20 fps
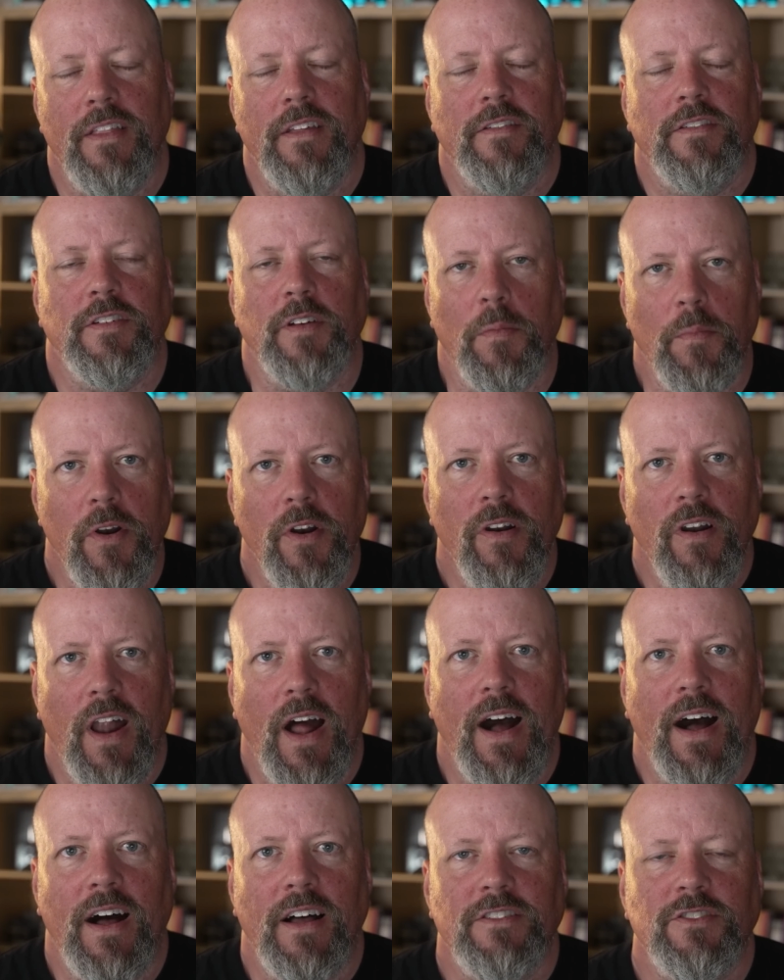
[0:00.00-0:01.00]
this summer.
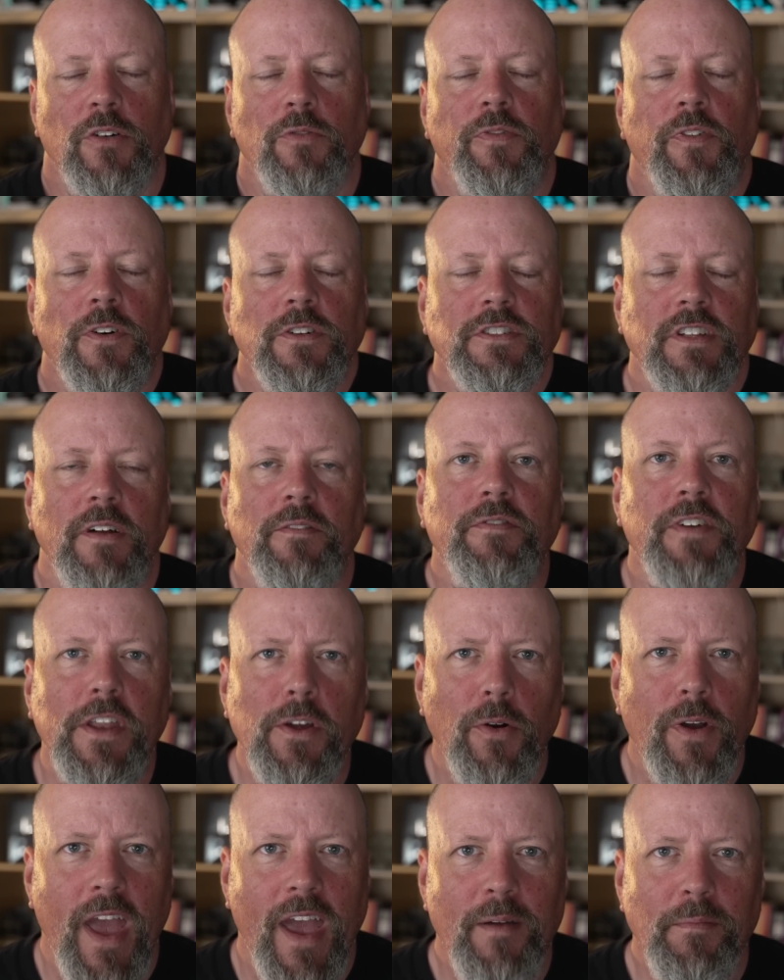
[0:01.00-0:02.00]
Uh, so, first,
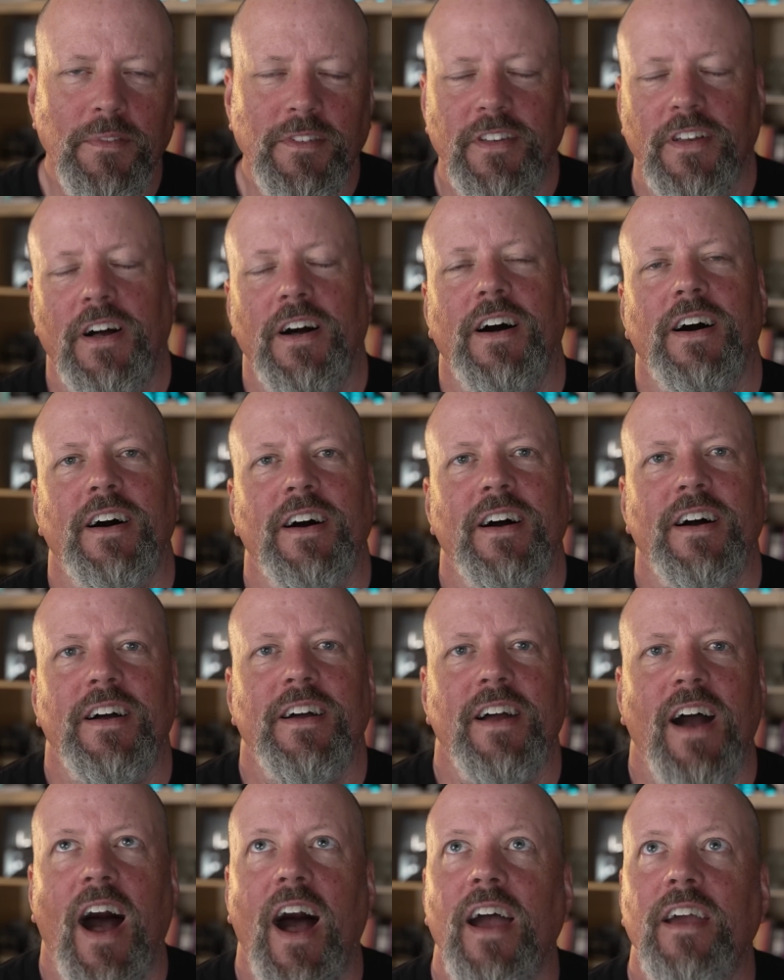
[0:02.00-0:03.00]
video games.
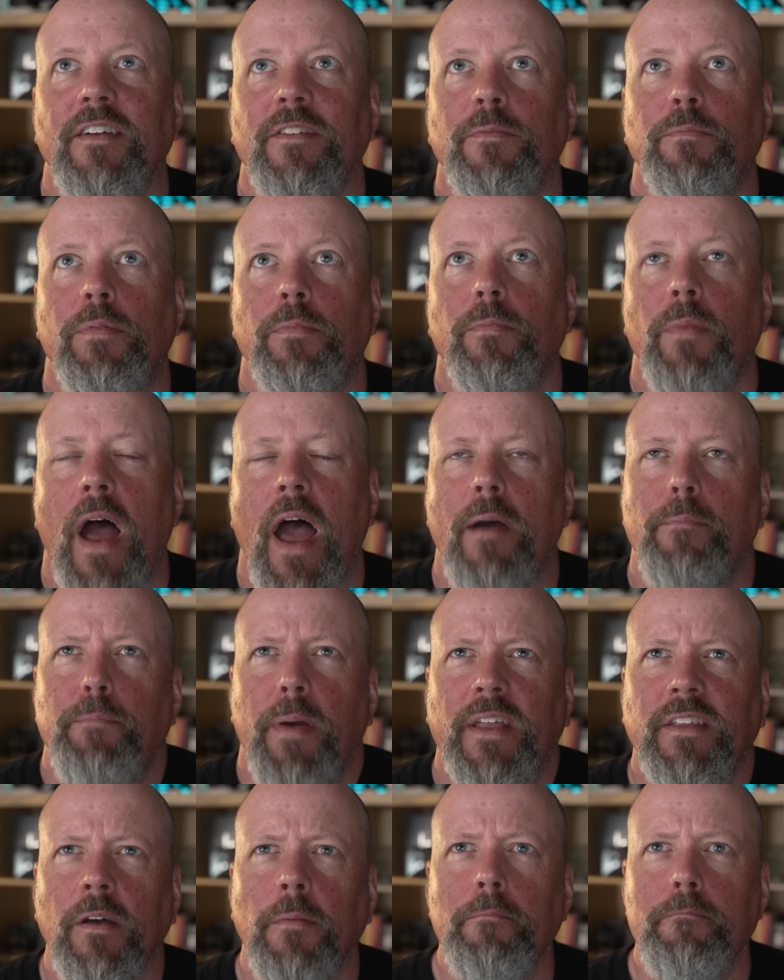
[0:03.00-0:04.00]
Uh, I
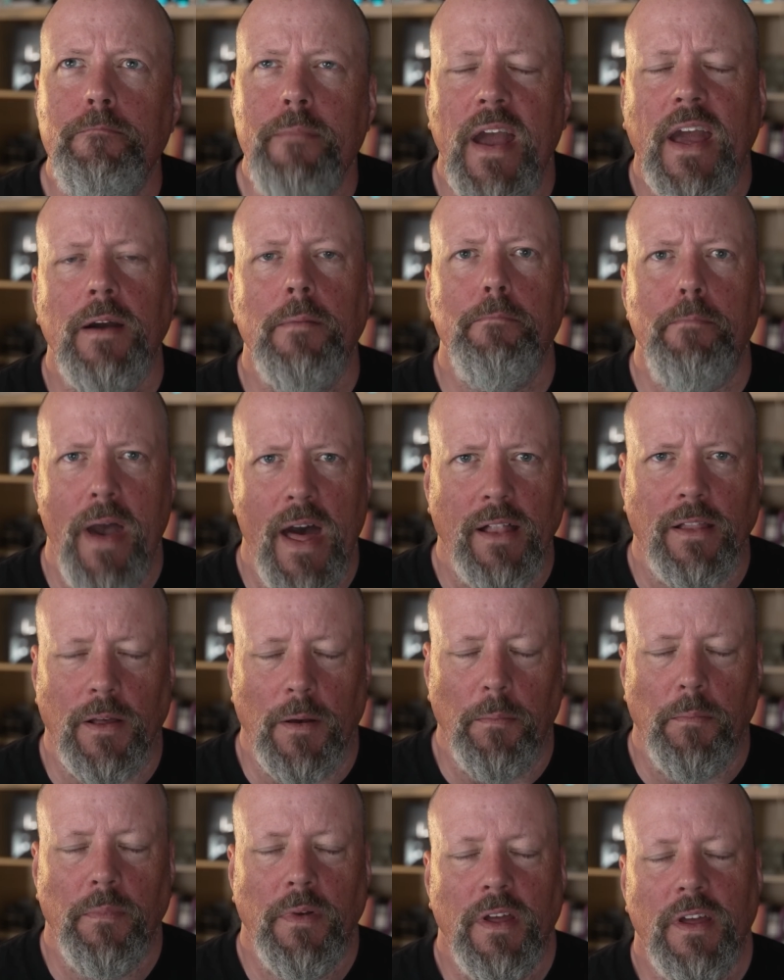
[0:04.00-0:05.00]
picked up
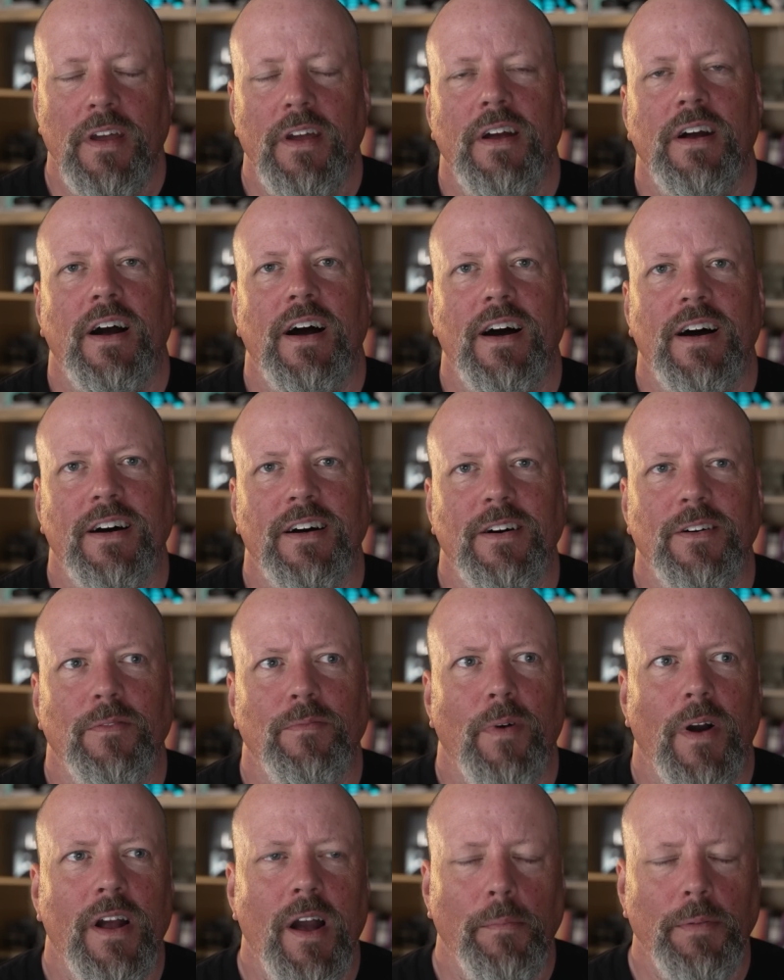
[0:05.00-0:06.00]
Mechabellum uh,
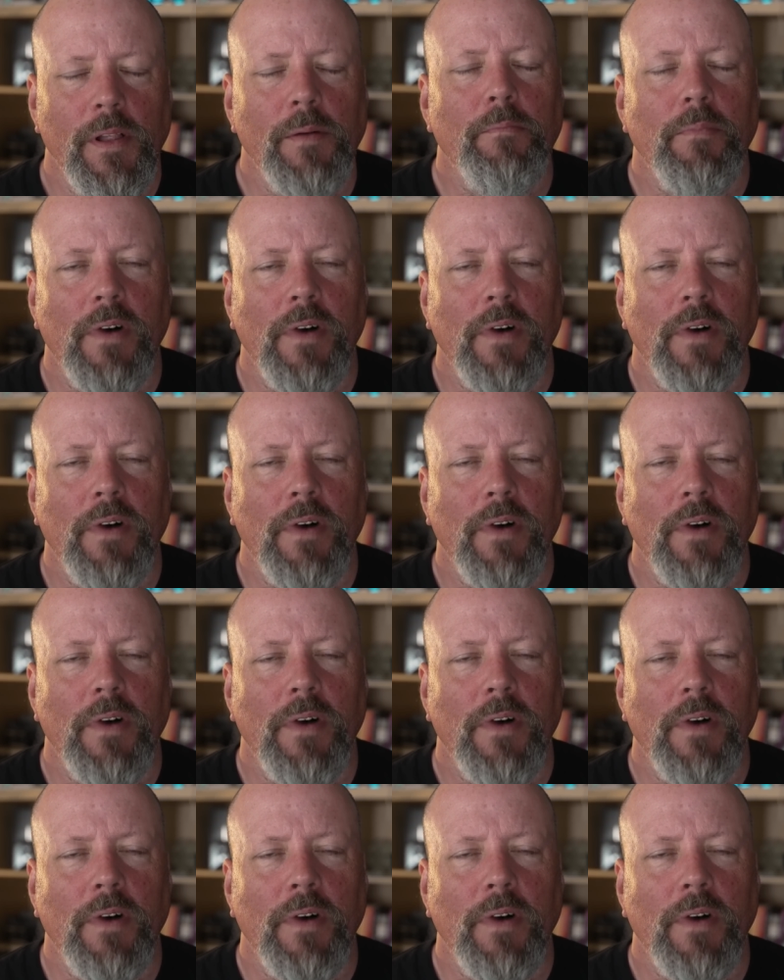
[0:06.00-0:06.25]
a couple of